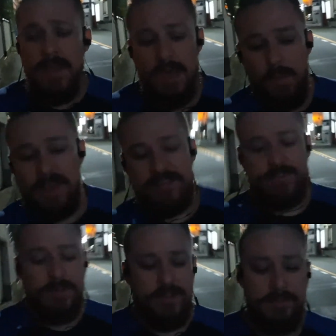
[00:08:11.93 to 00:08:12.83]

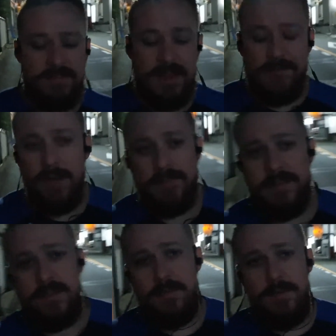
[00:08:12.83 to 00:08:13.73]
Western gyms that have come to the
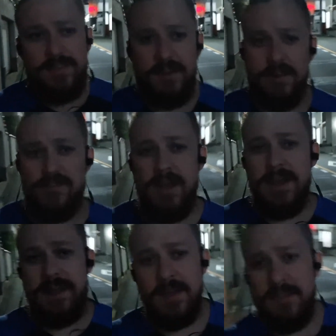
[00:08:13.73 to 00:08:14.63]
US that are trying to
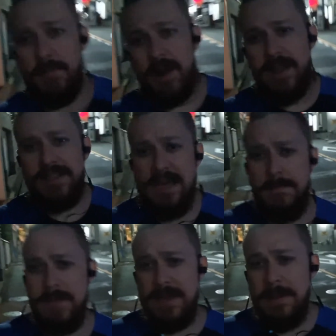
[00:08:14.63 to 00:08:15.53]
cut the market down a
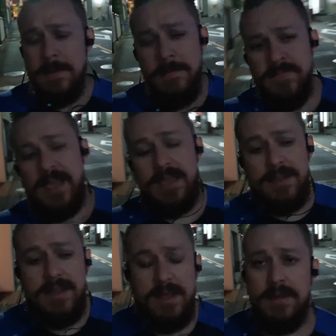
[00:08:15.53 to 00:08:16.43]
bit,
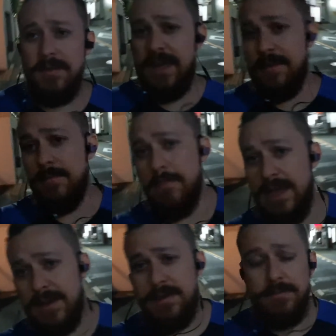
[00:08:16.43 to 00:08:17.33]
and like
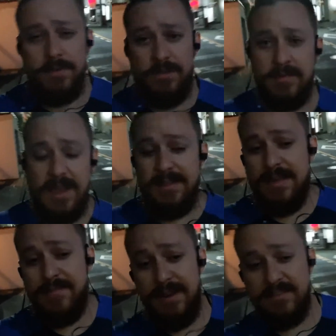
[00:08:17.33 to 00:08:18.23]
mine, which is Anytime
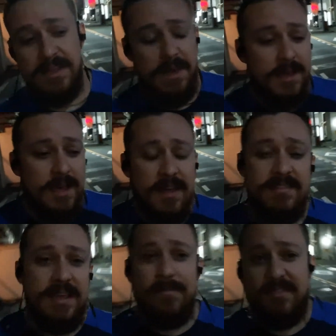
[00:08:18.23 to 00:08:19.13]
Fitness,
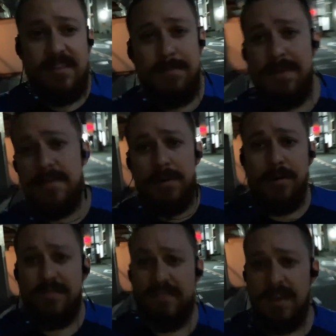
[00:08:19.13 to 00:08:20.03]
seems to be the
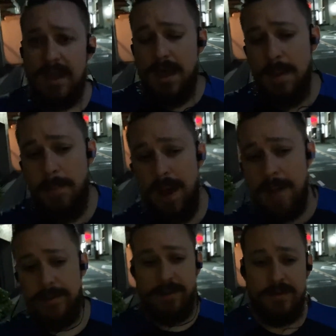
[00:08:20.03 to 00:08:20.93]
most
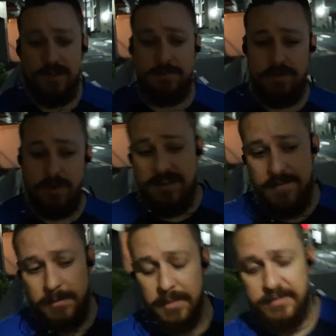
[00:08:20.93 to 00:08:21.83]
popular gym choice even
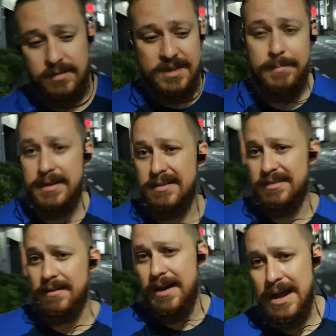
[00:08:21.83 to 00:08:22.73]
amongst the Japanese
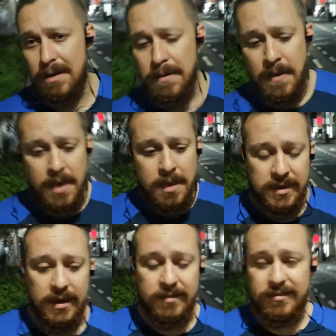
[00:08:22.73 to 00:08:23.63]
here right now,
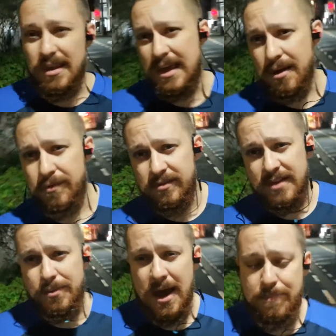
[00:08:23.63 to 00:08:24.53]
because like for
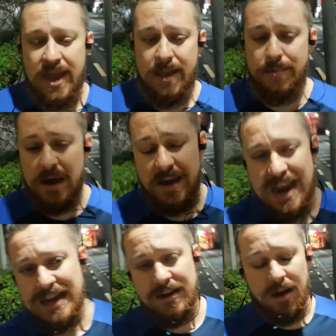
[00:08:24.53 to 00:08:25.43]
example I pay about
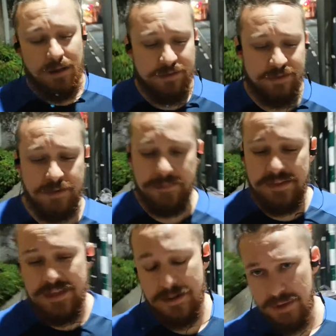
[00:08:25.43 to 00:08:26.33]
$80 or something like
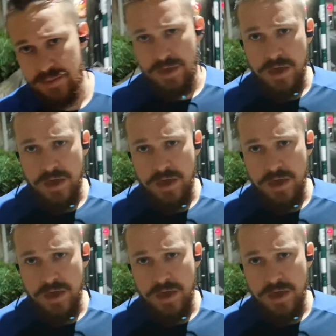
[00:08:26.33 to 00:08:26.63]
that a month